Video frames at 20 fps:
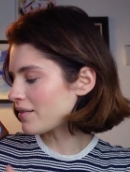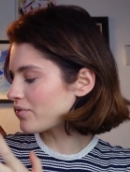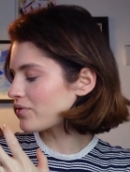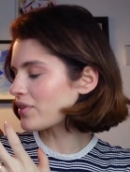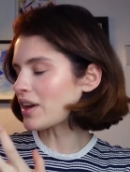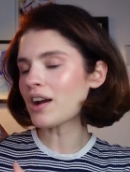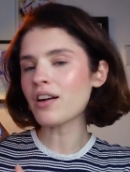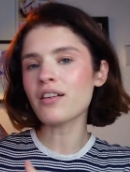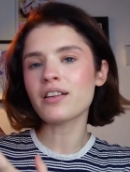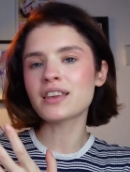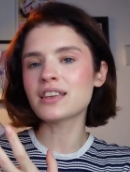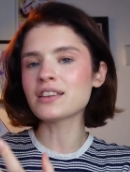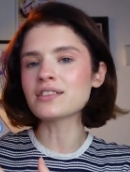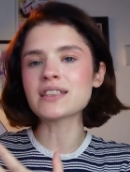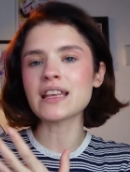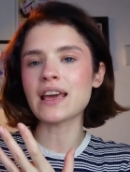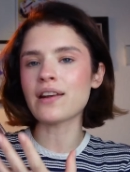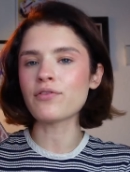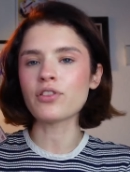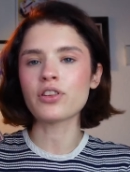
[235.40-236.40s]
Here's
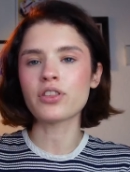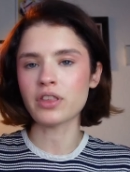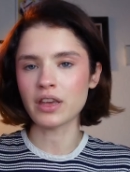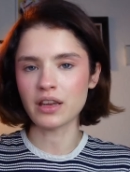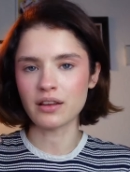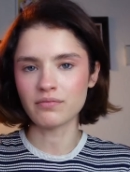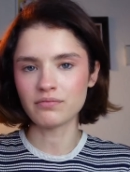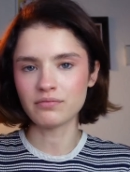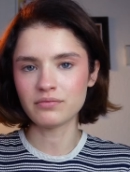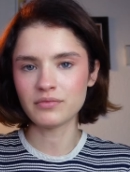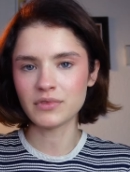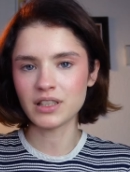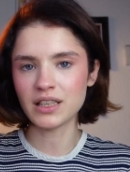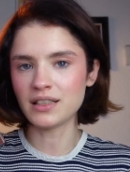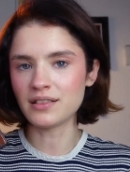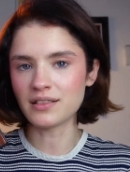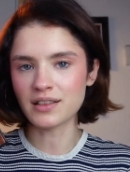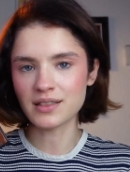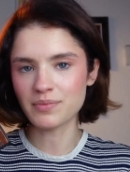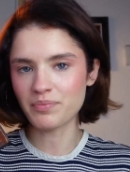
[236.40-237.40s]
everything
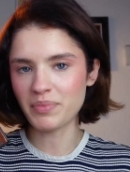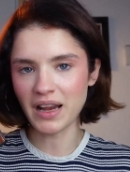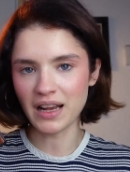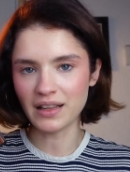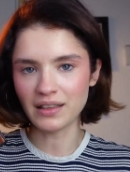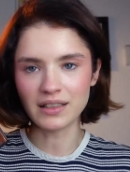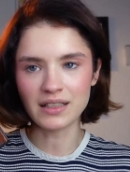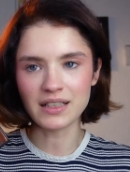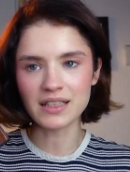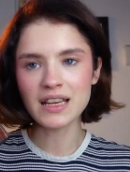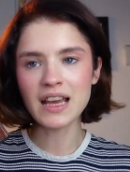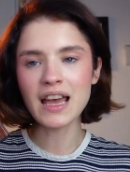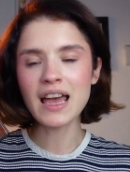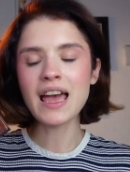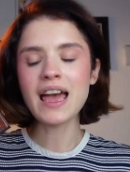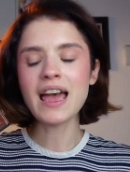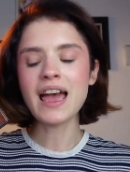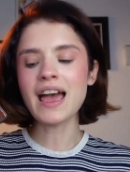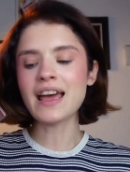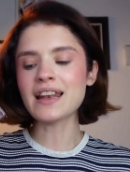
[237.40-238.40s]
in this palette.
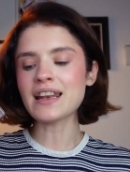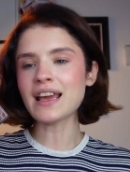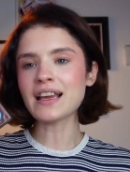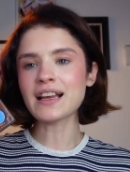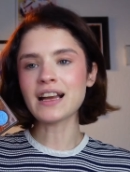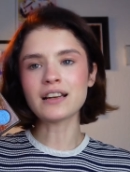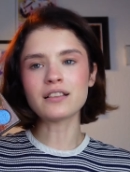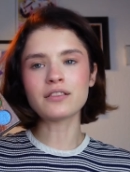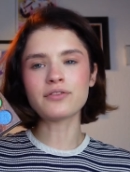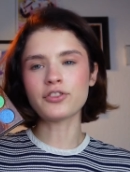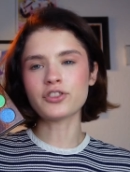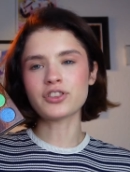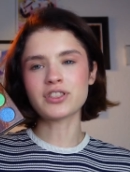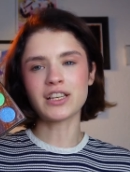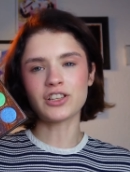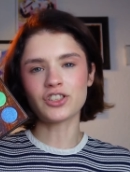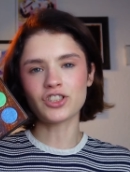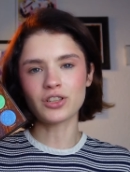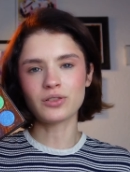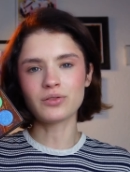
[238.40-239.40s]
And I got it for
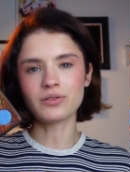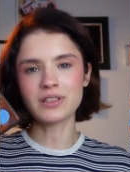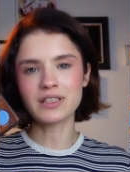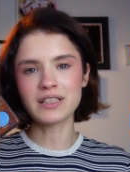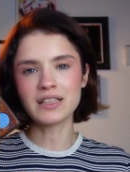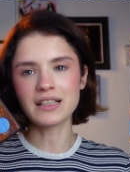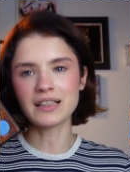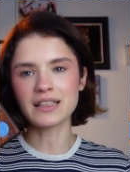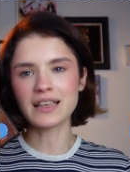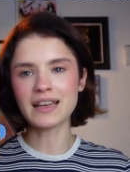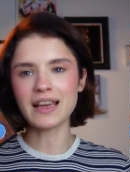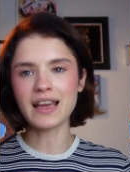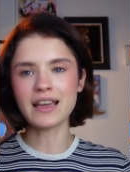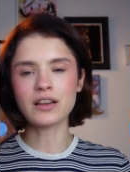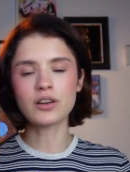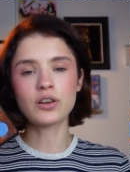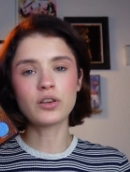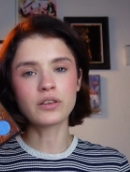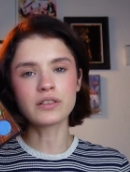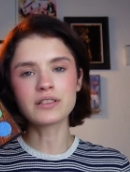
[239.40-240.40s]
such a good deal that I
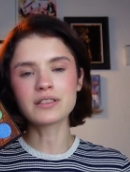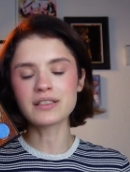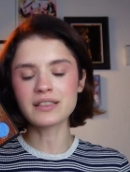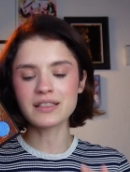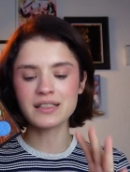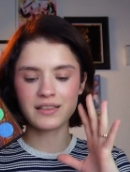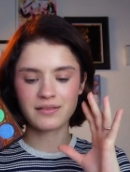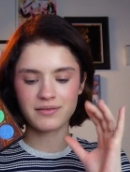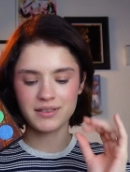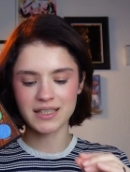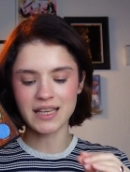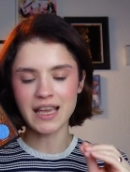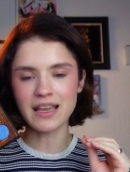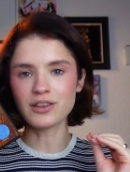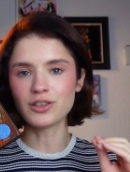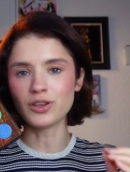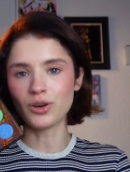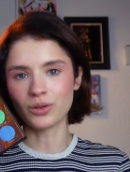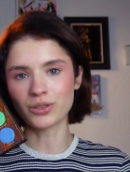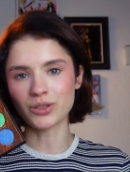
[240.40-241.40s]
couldn't say
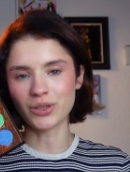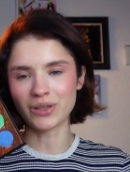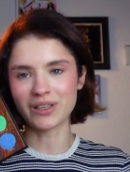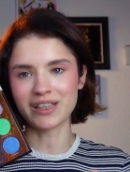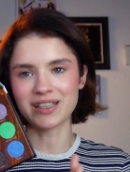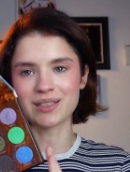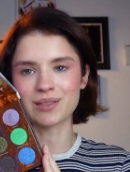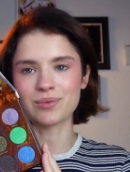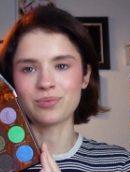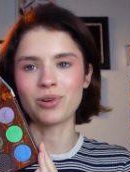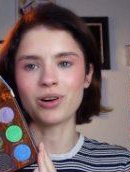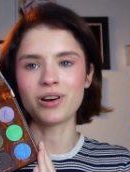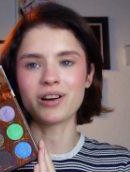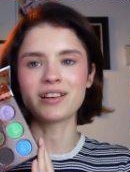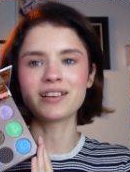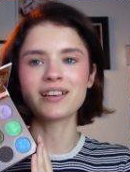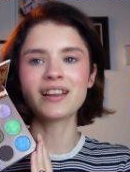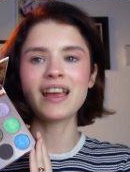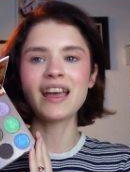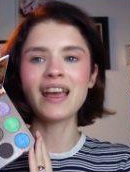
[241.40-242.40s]
no to this
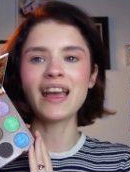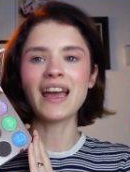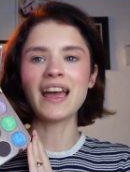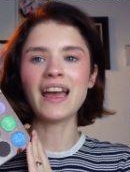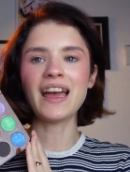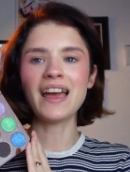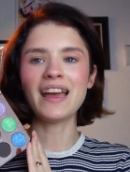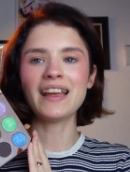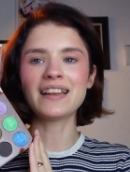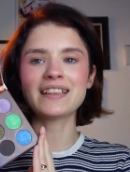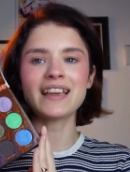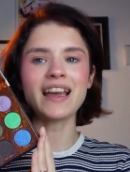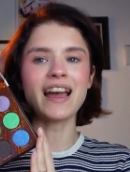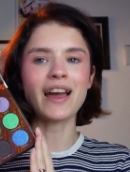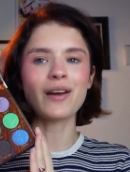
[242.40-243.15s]
one. And yeah,